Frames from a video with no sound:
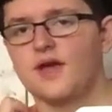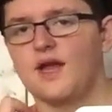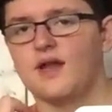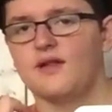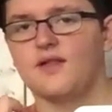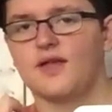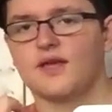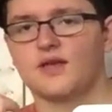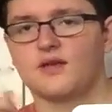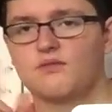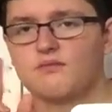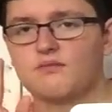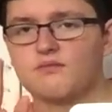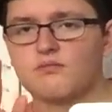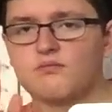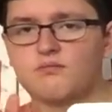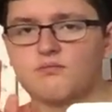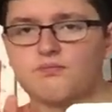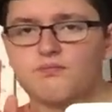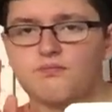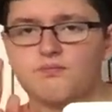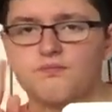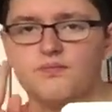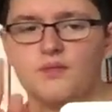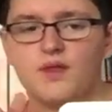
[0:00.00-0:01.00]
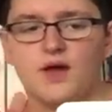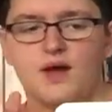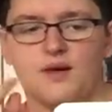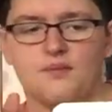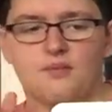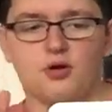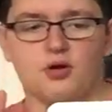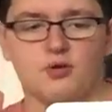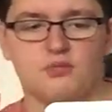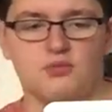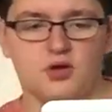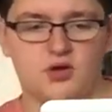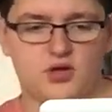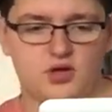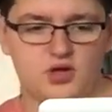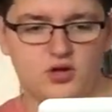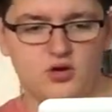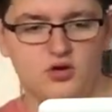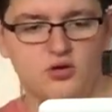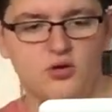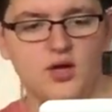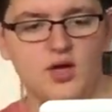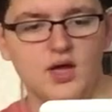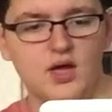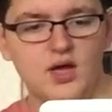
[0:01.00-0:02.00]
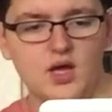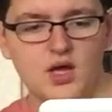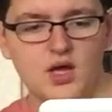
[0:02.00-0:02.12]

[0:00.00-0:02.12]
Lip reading: kind of like Pokemon Go.